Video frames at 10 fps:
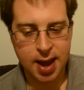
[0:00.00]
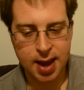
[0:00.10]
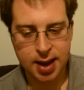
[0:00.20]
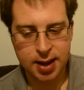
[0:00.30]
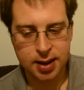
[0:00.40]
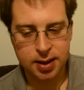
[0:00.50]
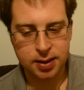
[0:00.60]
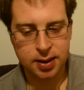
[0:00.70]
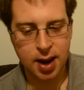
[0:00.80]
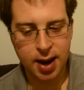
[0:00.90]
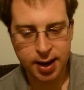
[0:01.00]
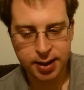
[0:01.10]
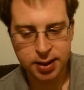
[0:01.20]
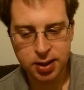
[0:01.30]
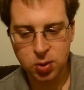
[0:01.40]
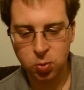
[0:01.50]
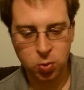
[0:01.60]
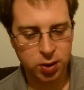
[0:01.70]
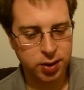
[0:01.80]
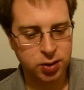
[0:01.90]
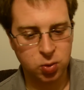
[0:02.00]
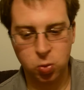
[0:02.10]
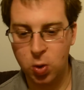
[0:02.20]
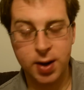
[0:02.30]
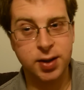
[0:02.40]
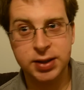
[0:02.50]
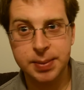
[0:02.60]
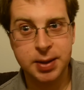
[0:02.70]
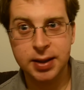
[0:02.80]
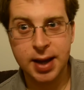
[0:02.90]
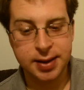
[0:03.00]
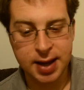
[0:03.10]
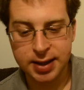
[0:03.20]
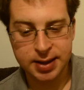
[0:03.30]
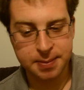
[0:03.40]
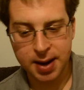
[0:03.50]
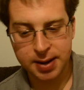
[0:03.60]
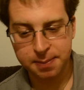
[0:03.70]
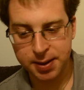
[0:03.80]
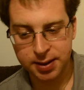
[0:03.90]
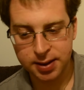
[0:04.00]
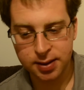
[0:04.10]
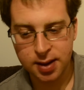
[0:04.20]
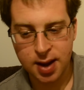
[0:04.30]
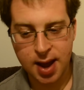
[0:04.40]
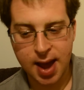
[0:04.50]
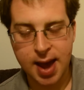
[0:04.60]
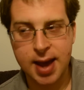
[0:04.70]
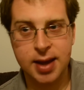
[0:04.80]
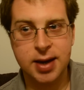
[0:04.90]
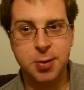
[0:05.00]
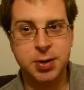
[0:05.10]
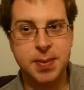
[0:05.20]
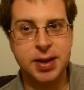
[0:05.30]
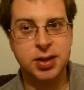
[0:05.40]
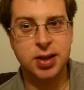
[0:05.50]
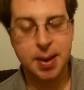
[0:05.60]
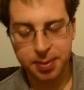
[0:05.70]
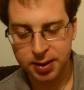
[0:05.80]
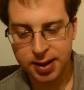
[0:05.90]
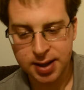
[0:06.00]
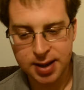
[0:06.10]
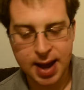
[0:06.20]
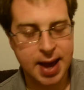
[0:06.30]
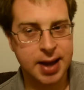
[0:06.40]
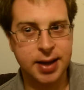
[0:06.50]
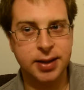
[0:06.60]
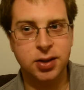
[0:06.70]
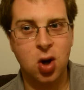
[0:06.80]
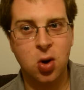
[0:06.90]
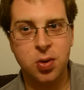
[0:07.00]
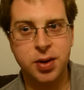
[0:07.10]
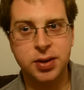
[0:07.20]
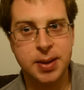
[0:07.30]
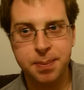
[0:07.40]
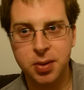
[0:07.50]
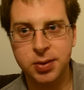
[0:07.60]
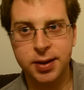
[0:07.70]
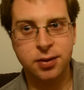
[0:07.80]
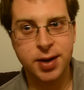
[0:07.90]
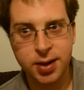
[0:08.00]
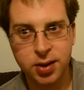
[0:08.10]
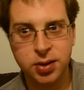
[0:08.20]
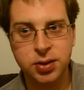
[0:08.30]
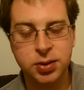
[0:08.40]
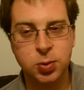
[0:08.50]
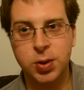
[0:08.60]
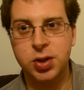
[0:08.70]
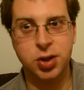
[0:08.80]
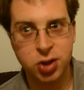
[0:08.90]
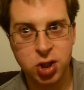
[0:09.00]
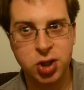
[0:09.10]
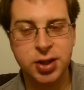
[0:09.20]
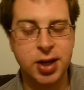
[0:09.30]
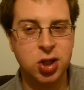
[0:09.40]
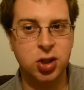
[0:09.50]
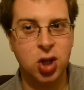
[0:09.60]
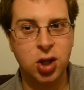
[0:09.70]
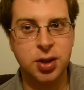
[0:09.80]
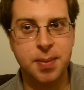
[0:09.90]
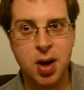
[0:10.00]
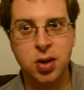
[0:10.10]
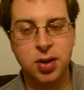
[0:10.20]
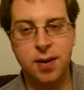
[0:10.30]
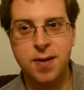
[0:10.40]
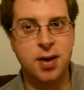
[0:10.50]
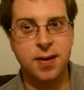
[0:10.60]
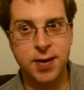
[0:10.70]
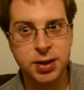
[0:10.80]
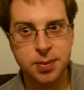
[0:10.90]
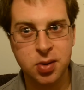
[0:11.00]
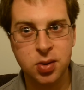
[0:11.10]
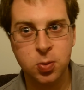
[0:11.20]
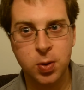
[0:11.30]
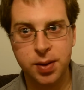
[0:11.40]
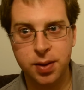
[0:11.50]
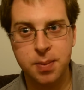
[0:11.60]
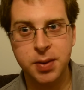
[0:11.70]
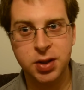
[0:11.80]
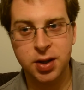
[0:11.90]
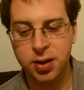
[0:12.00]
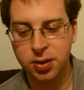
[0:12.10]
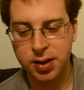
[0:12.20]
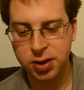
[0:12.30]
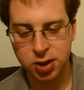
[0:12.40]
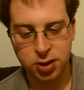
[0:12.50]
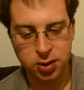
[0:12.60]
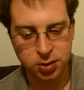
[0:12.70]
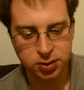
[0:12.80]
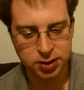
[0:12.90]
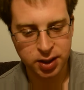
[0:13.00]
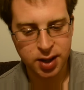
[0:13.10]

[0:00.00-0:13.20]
And Heidi wouldn't wear something like that in my opinion, and it was made sloppily, and all the dimples and wrinkles, which judges actually talked about, are very visible with the material that she used.